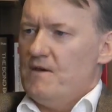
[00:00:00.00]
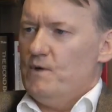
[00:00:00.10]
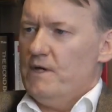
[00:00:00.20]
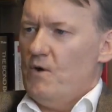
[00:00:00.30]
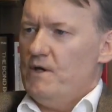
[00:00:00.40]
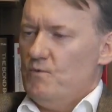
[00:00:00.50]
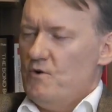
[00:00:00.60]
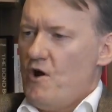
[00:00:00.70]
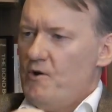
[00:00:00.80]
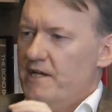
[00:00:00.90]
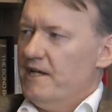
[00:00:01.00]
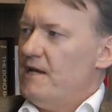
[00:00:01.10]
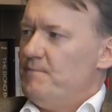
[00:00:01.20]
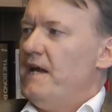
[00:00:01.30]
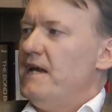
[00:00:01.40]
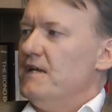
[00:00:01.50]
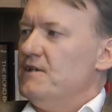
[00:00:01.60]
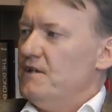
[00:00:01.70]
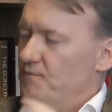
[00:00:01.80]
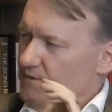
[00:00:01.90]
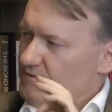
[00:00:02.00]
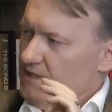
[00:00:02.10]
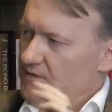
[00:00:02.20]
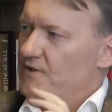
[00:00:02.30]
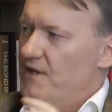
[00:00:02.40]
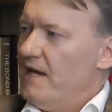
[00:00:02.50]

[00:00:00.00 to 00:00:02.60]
we're only going to get paid if we've delivered that.